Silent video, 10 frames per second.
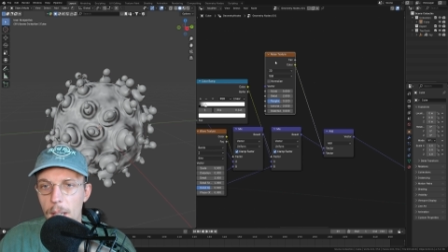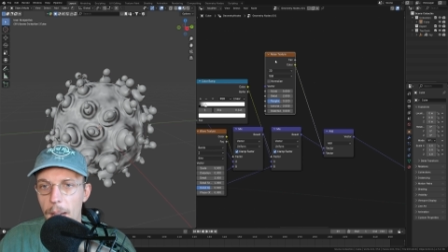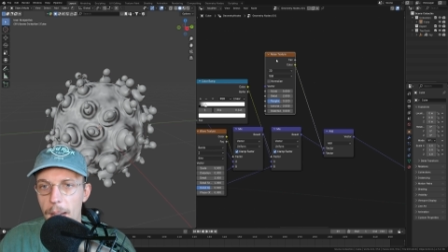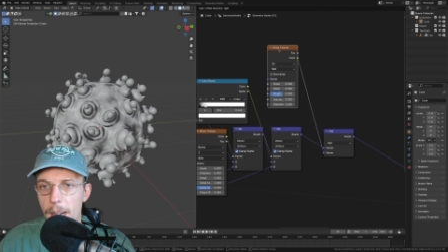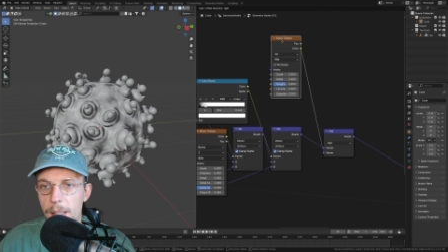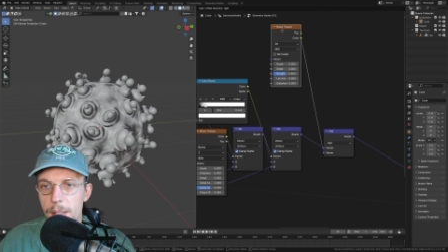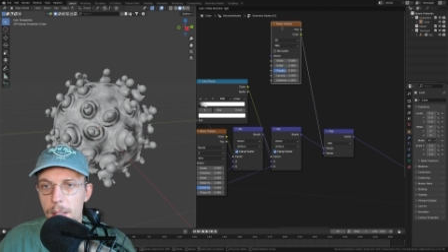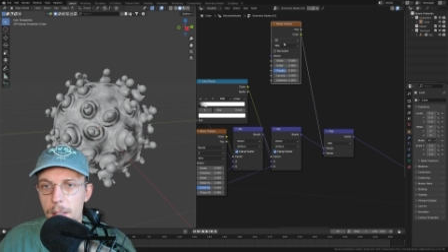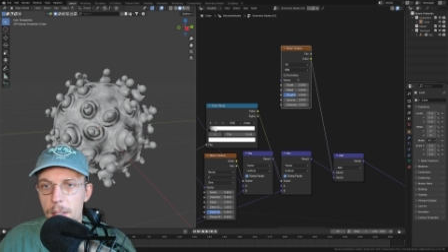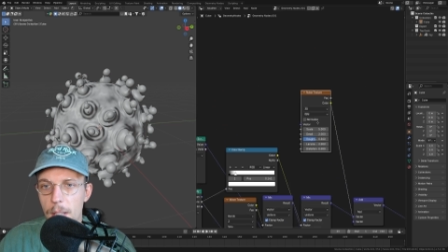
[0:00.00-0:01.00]

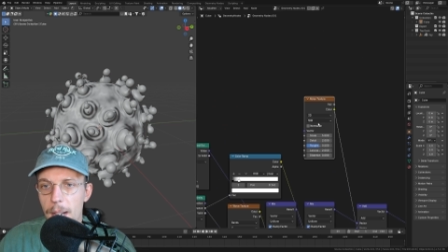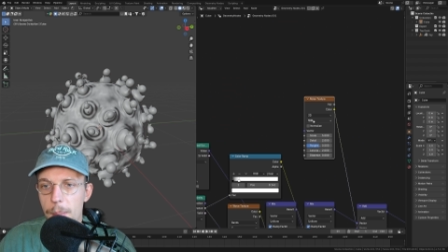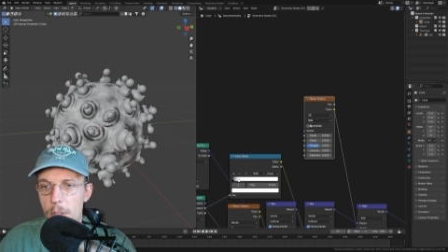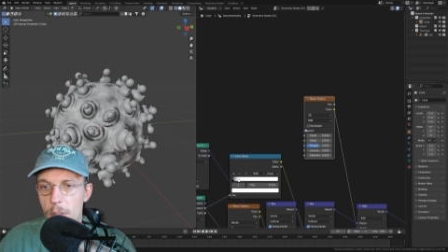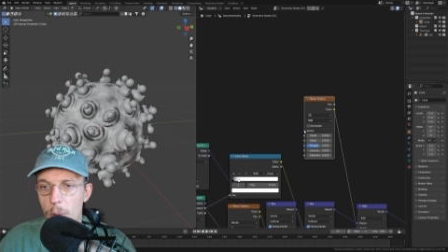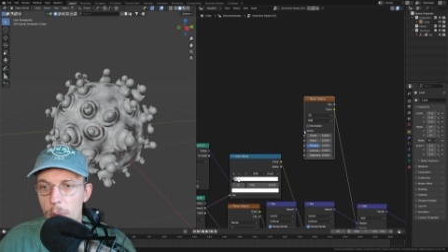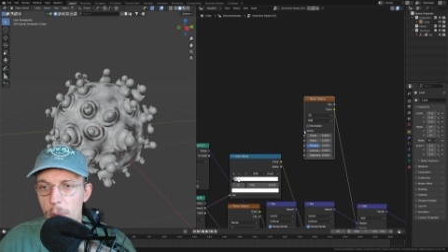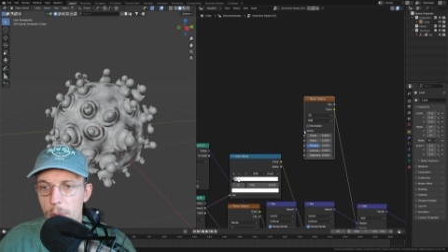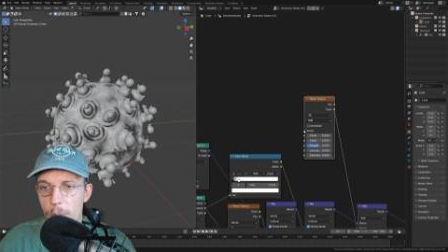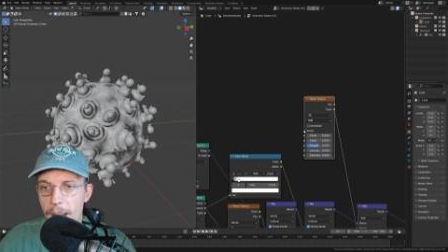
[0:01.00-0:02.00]
And I'm just going
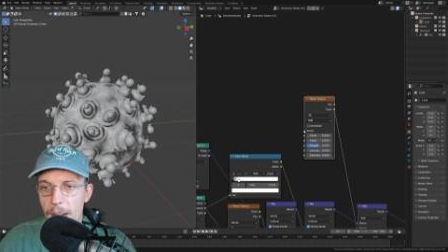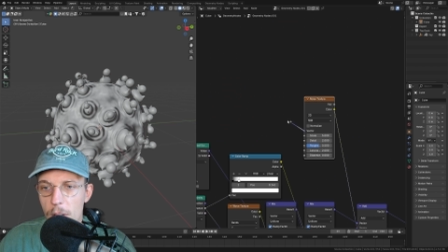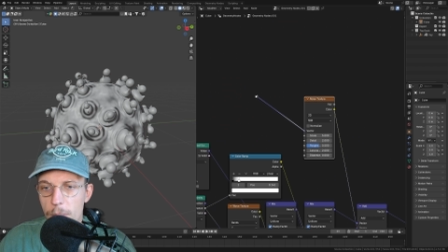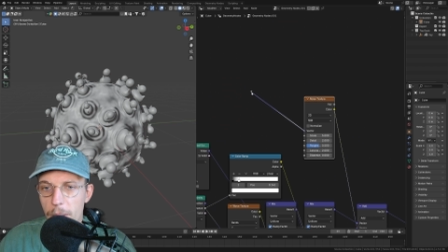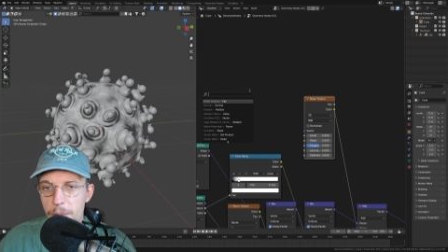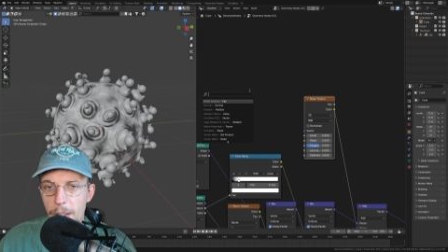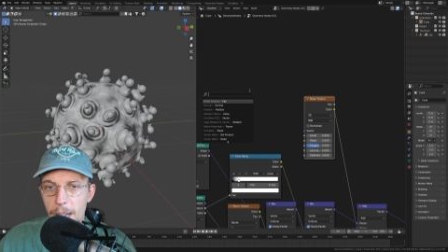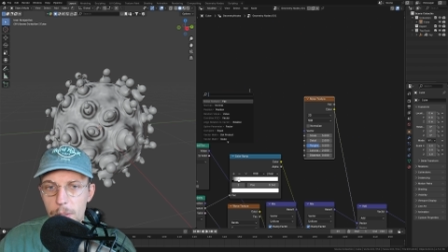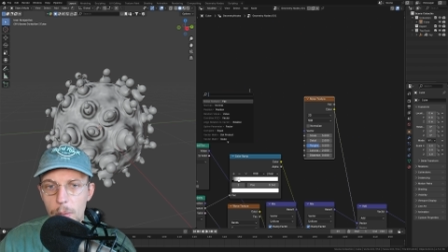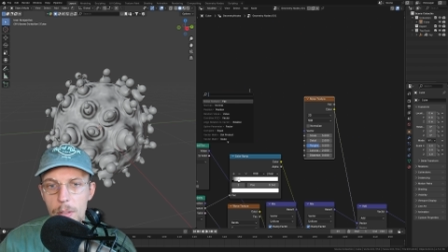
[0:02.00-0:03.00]
to drag out my
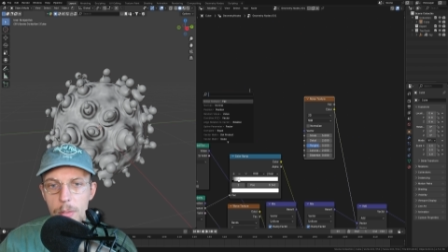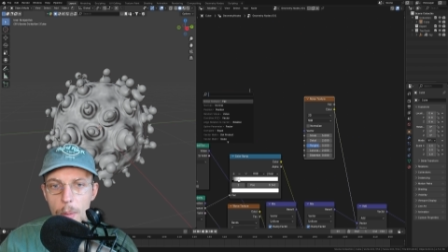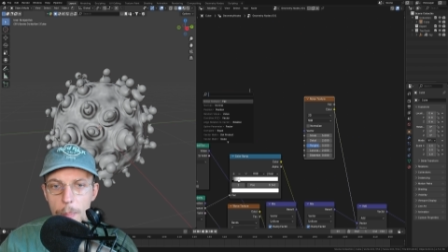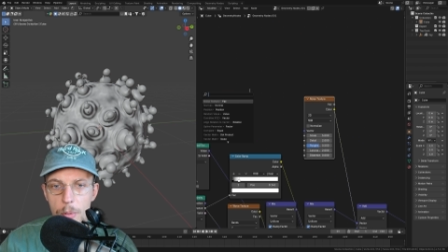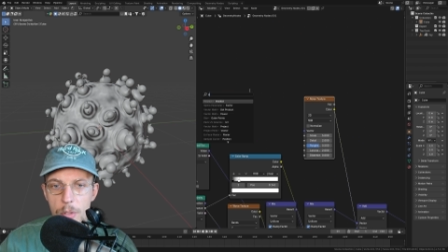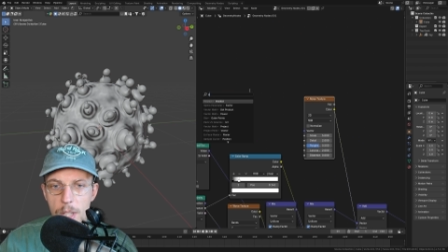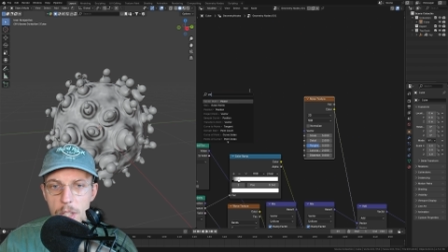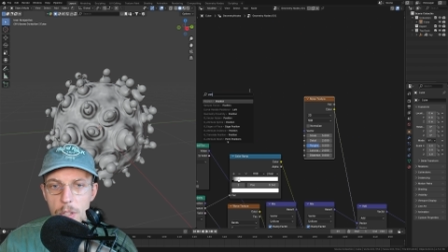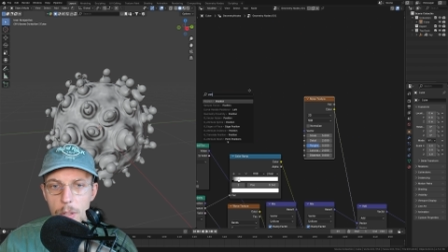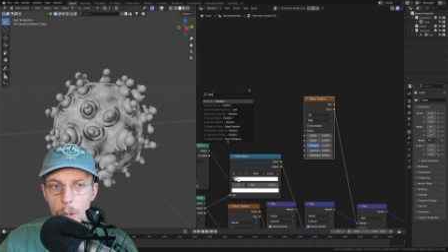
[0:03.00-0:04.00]
vector to a
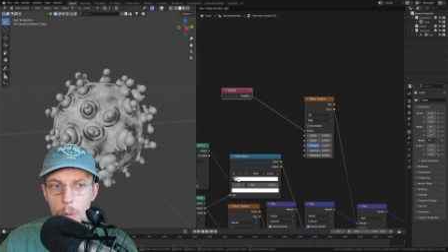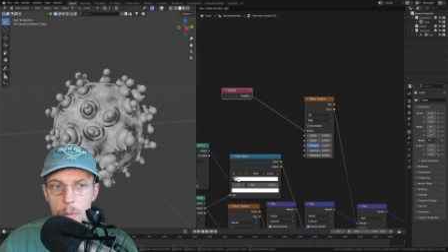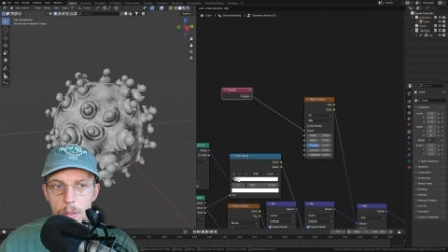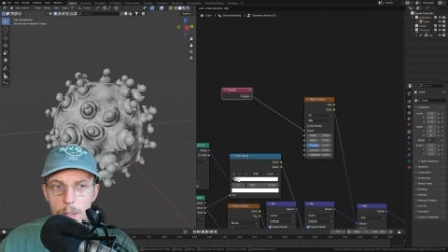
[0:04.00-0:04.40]
position node.